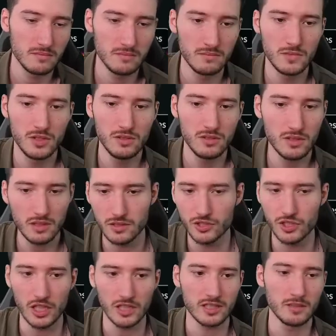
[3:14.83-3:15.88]
still
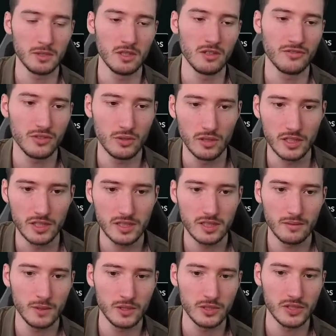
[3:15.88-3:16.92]
adjustable, of course.
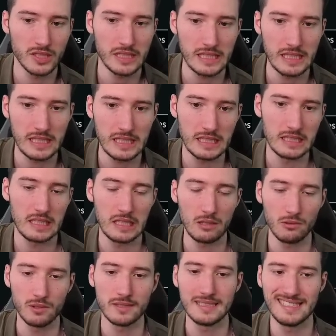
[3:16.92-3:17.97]
We'll see
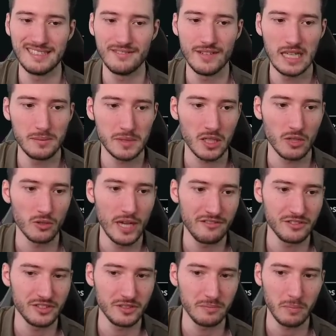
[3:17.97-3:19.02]
how it develops, how
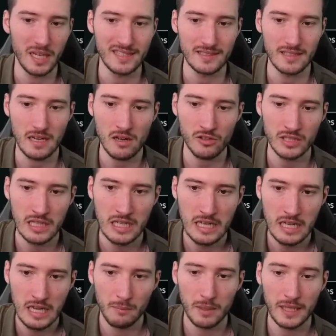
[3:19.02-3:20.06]
everything plays out.
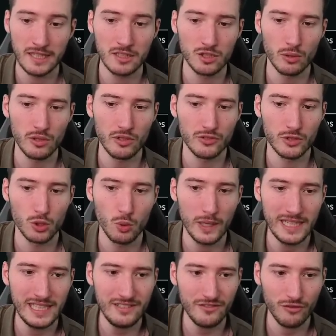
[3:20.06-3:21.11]
Playing a total of
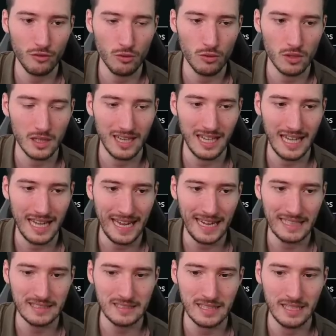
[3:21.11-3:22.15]
24
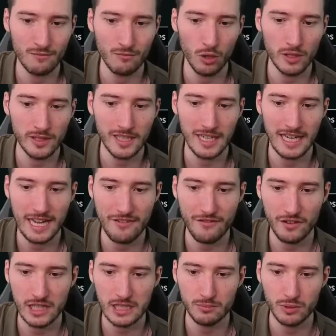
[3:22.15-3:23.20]
lands and 1
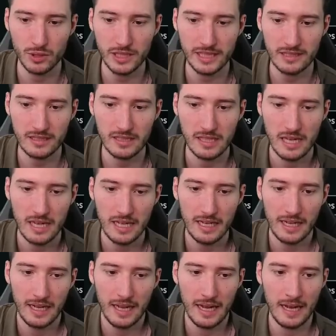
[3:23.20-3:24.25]
Clayfire Bricks.
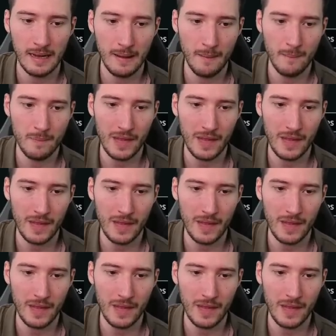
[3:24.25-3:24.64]
I